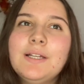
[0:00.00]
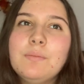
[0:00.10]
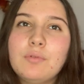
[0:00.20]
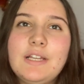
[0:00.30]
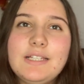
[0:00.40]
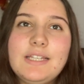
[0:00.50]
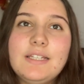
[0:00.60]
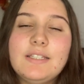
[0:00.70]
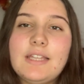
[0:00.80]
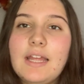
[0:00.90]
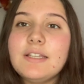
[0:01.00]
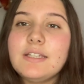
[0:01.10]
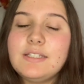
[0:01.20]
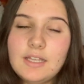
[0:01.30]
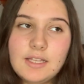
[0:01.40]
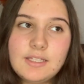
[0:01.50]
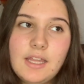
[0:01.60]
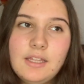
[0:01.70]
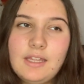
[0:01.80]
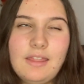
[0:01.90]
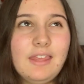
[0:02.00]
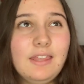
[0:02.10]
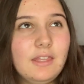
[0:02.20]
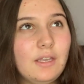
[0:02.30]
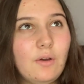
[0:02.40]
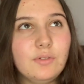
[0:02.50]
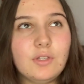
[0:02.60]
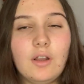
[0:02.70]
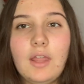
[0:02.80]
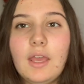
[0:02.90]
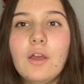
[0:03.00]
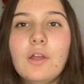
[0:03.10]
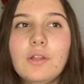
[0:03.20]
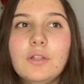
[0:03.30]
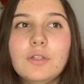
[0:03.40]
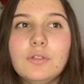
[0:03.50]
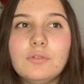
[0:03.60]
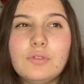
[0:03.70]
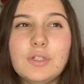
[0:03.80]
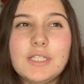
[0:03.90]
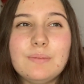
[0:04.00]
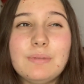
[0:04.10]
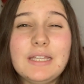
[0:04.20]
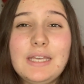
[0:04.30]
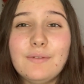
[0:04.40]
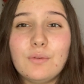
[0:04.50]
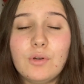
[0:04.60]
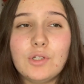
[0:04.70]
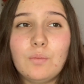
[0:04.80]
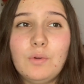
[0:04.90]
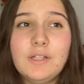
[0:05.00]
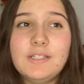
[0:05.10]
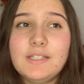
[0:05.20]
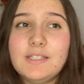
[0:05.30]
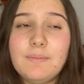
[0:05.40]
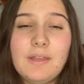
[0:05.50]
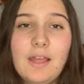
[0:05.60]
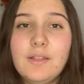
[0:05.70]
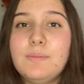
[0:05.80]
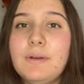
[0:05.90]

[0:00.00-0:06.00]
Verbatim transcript: breezy scent. It does, I think the notes are like crisp leaves, orchard woods, and something else.